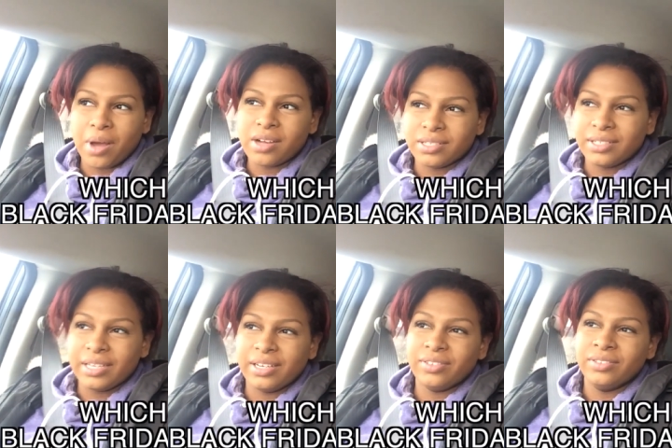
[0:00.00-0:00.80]
Boxing Day
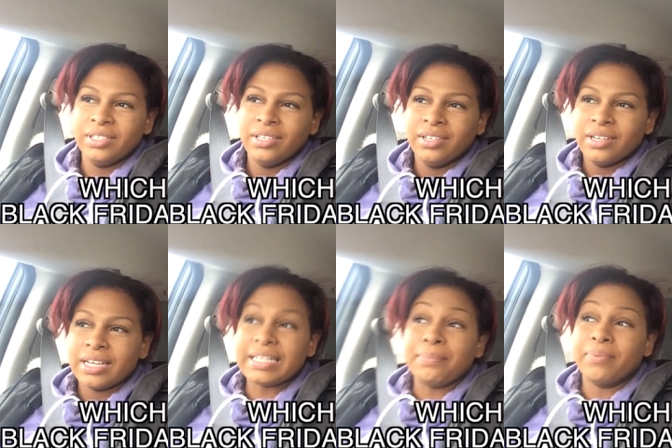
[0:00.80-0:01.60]
now
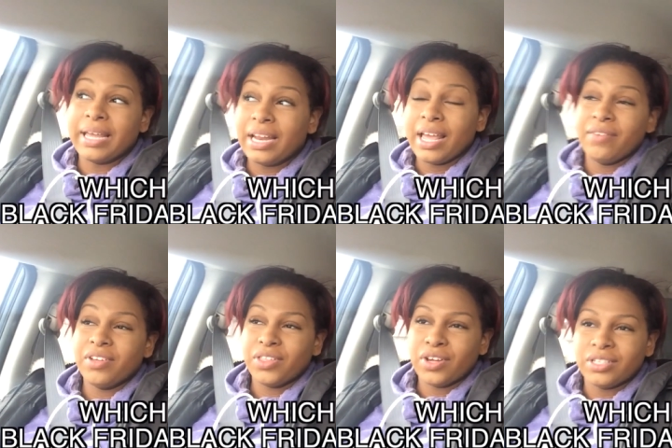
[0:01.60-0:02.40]
because I could get
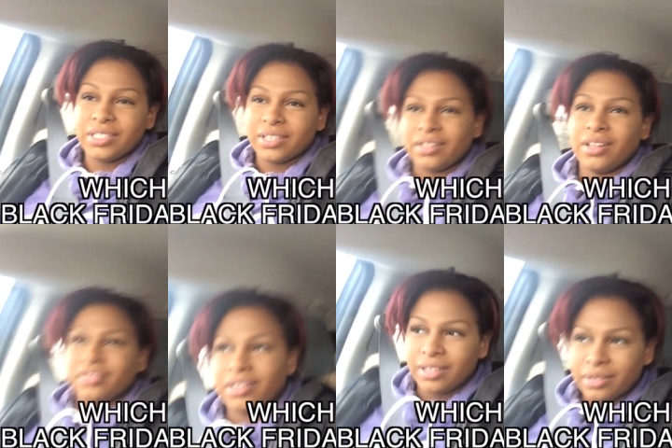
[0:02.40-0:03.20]
everything on sale
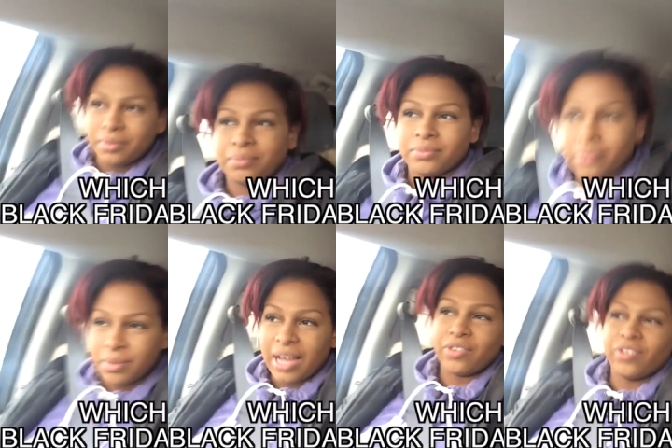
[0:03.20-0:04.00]
on like
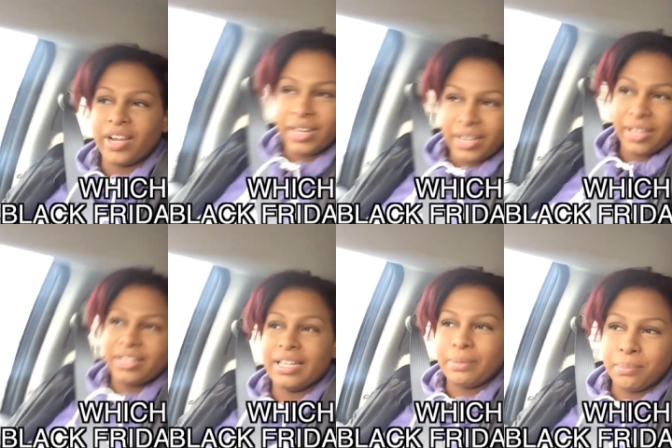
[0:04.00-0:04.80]
Black Friday,
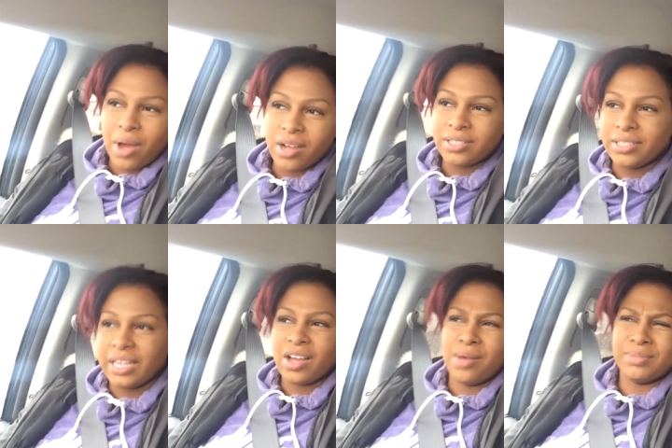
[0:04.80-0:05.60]
and then Boxing Day
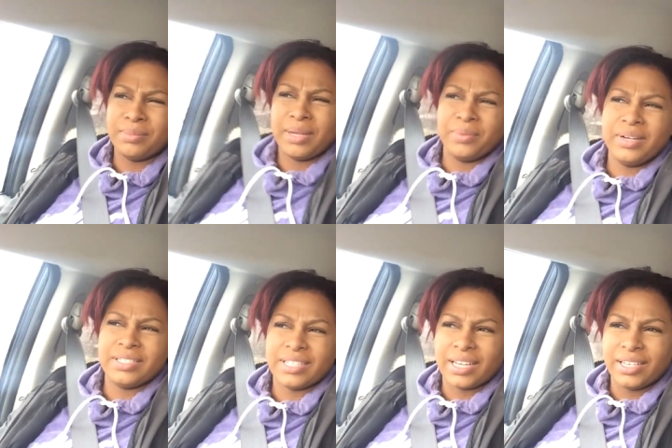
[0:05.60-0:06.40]
comes. I'm like, wait a
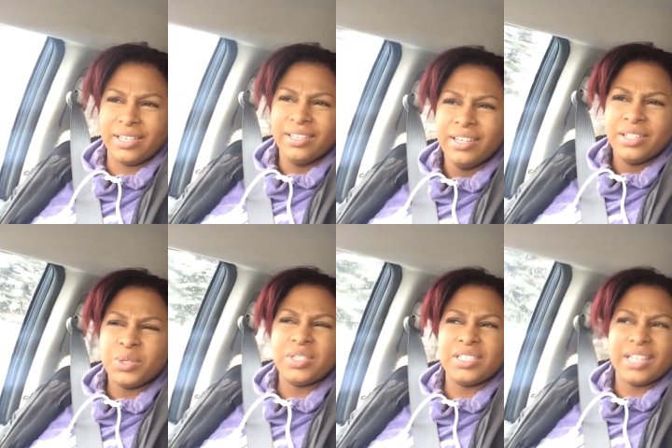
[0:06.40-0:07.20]
second,
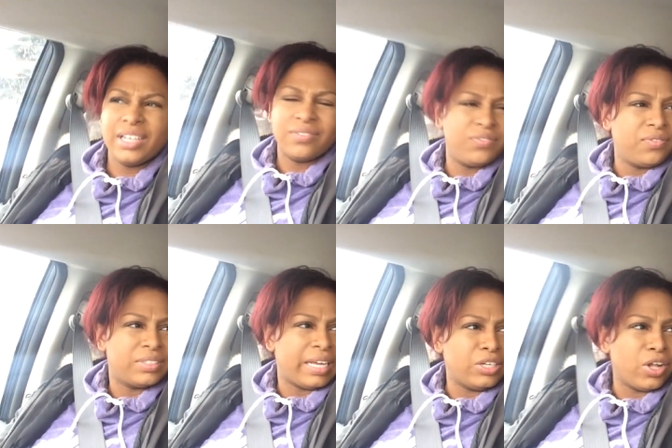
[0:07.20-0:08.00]
this is like ten